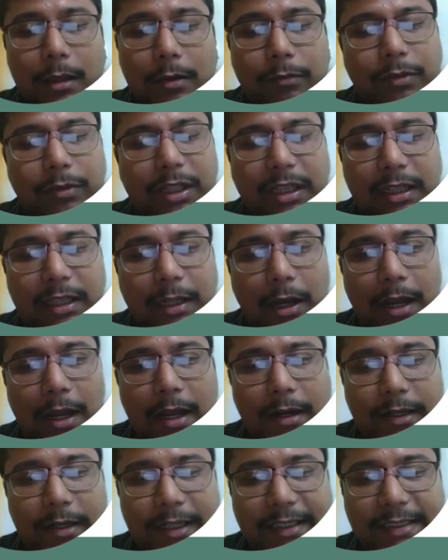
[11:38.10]
We'll
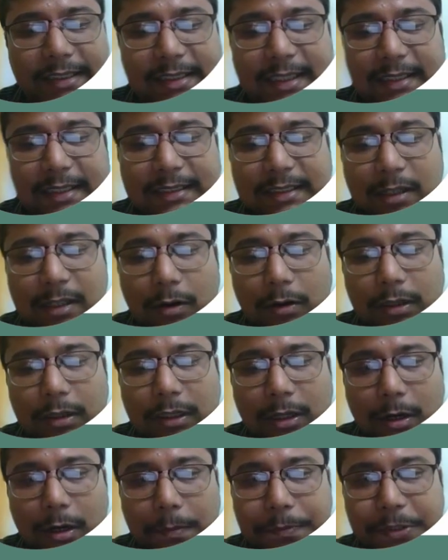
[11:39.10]
discuss all
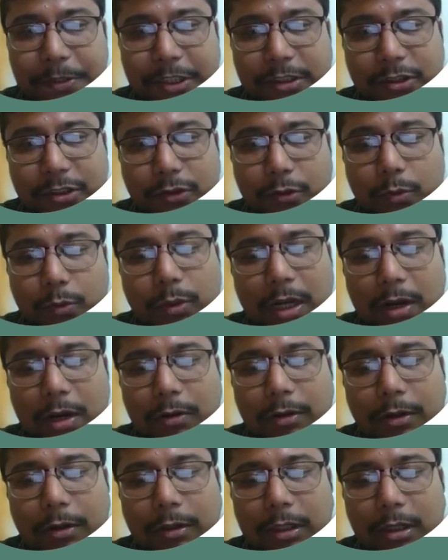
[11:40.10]
the options, rule
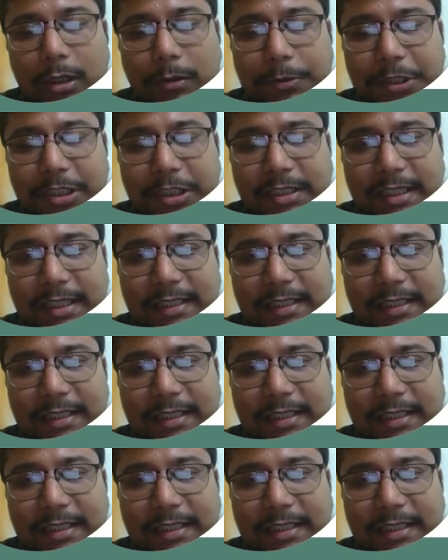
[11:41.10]
out all the options.